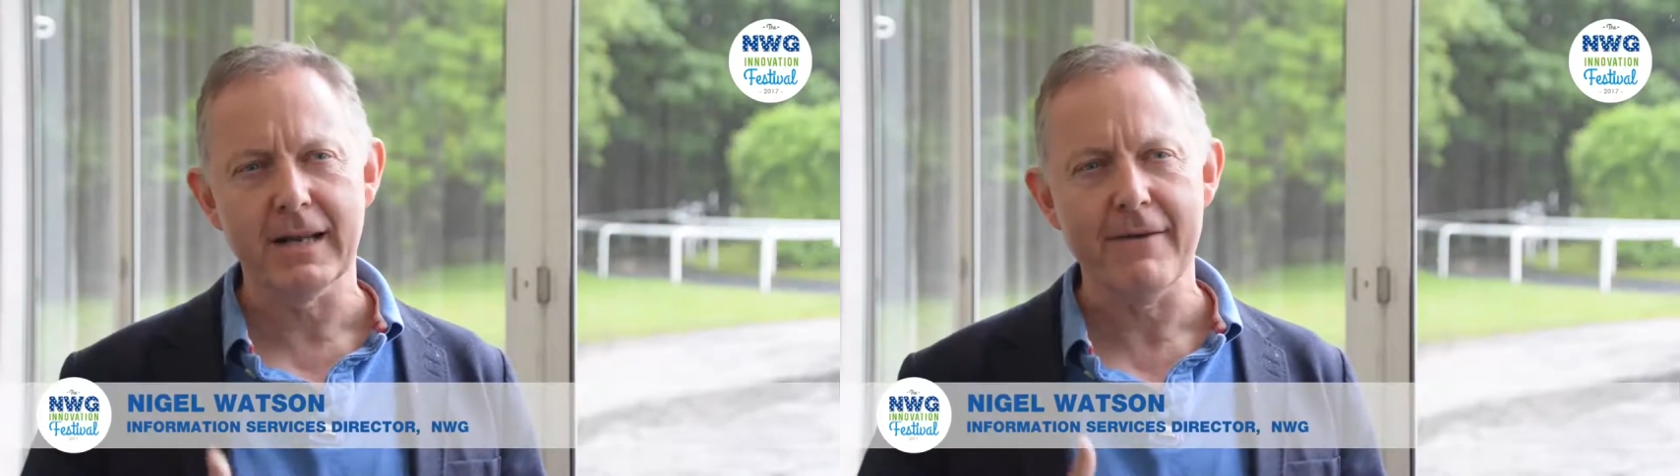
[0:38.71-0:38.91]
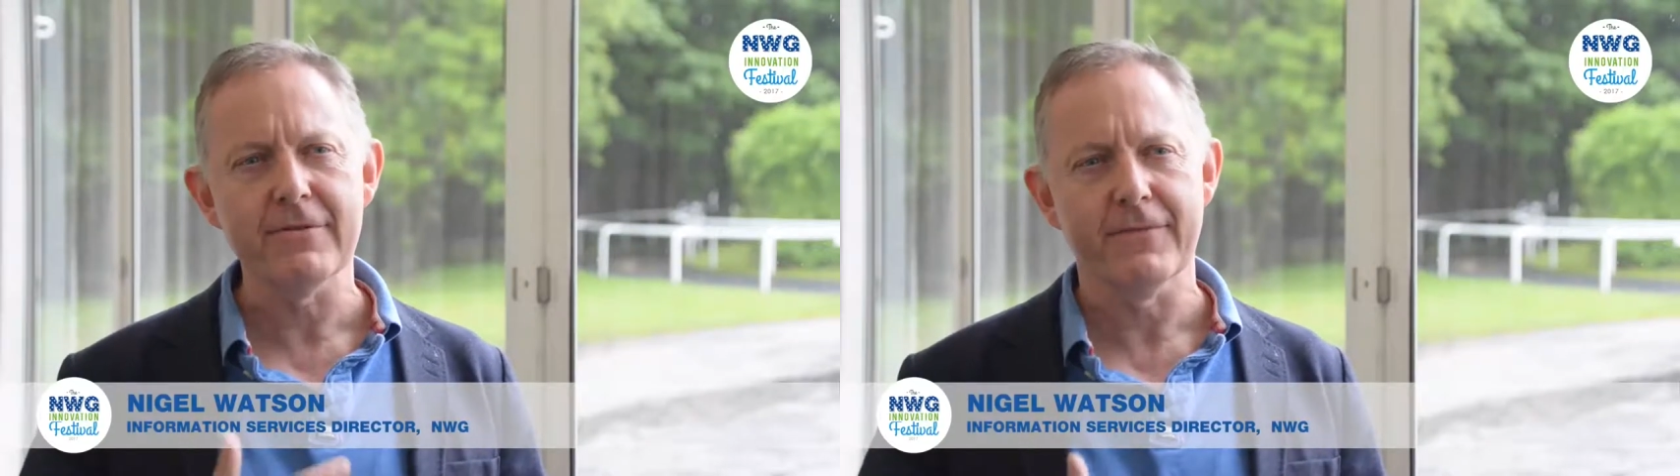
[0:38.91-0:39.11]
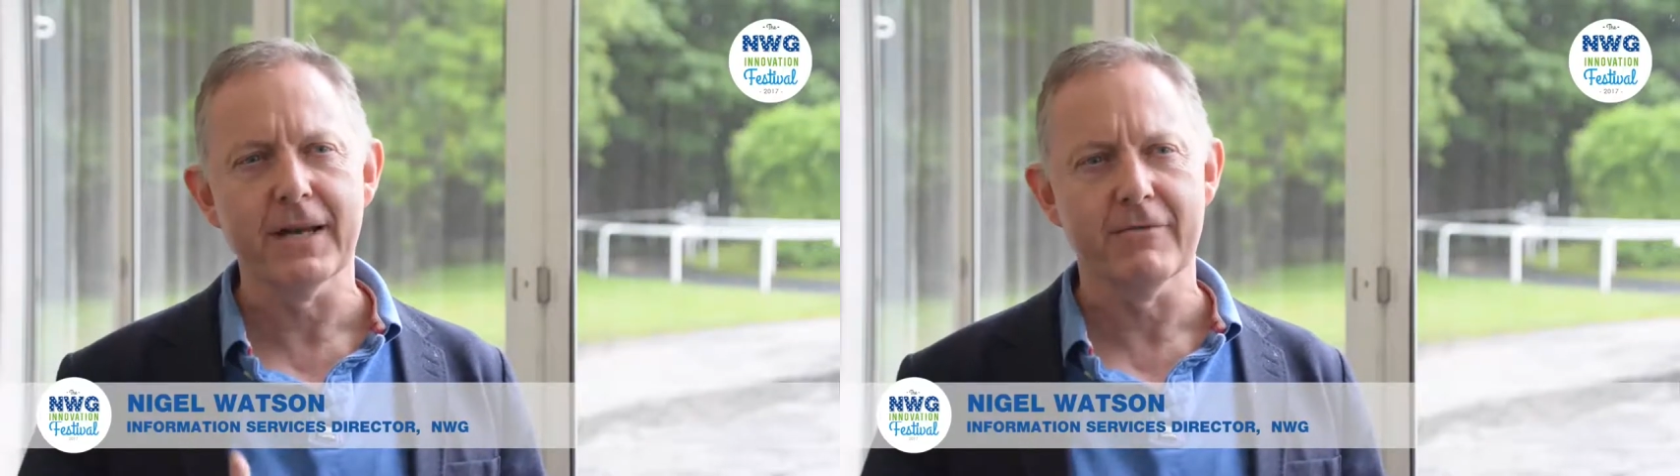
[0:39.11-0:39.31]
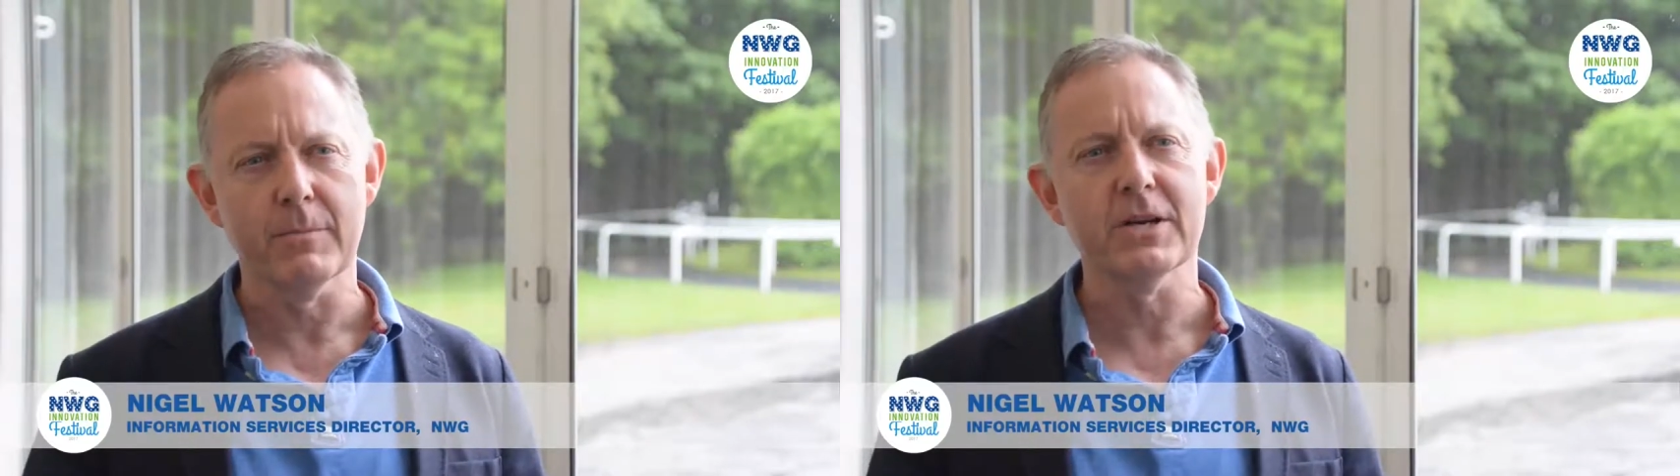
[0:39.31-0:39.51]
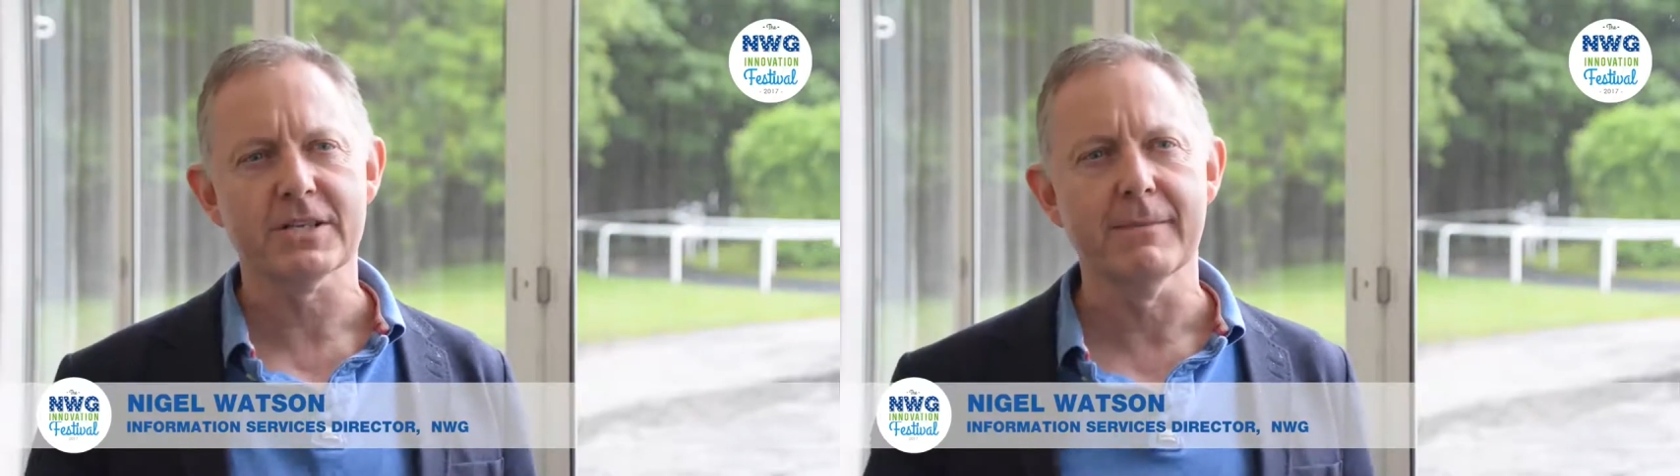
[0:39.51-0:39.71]
have the feel of
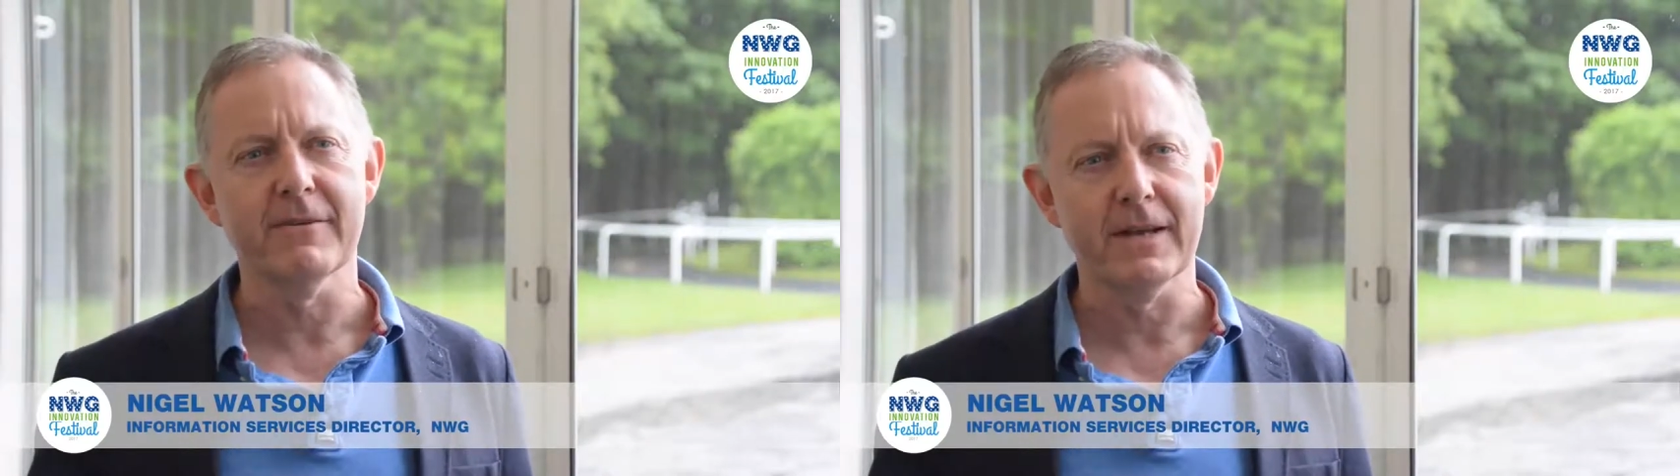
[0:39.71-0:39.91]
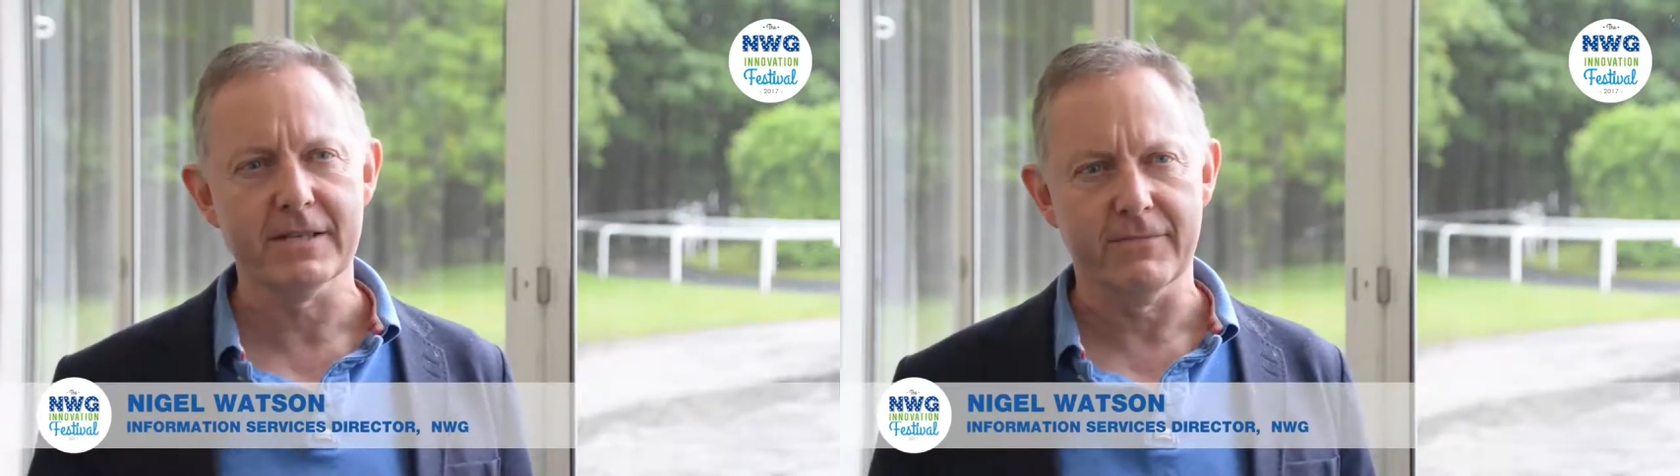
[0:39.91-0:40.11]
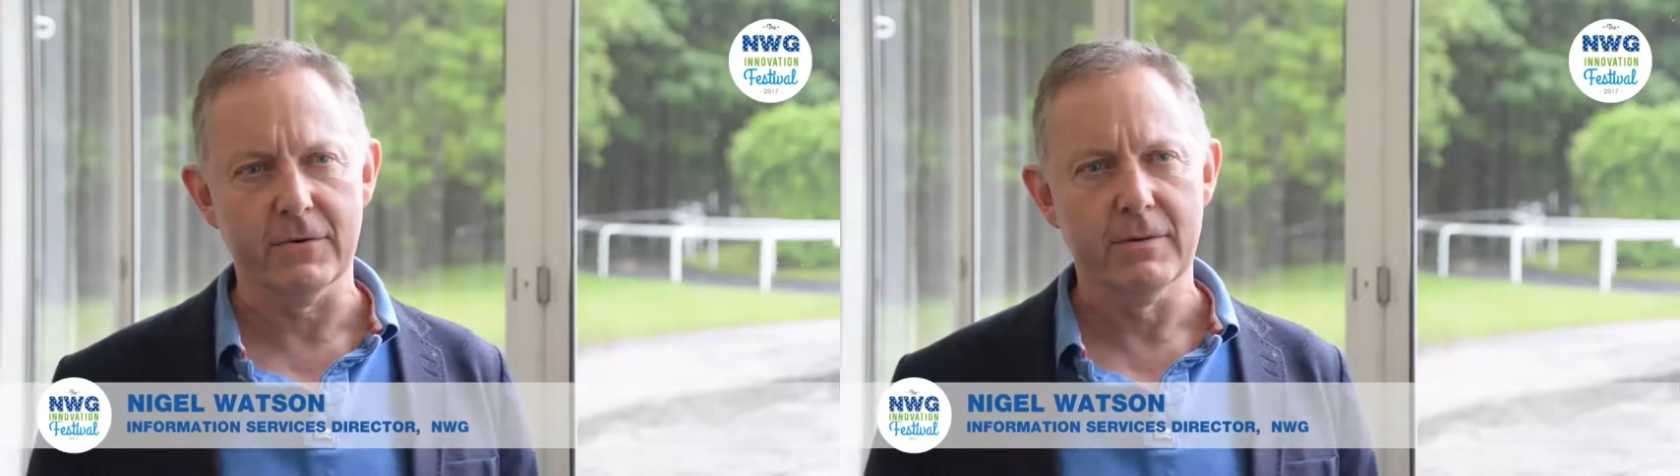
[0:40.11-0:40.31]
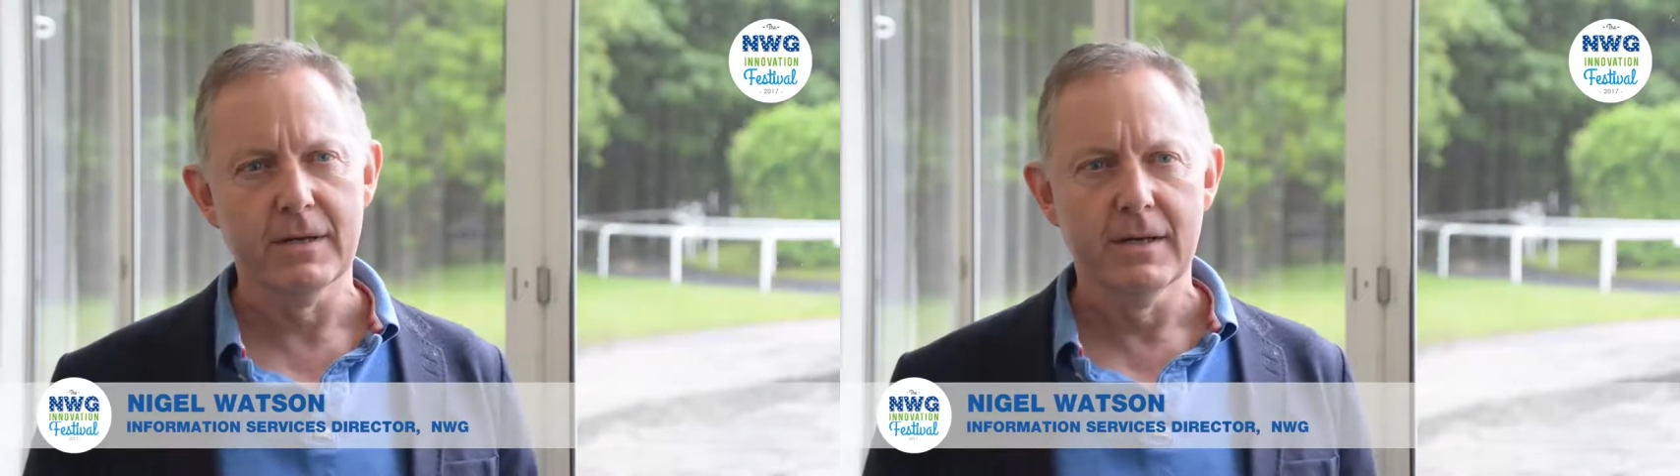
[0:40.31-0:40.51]
a British Summer Festival.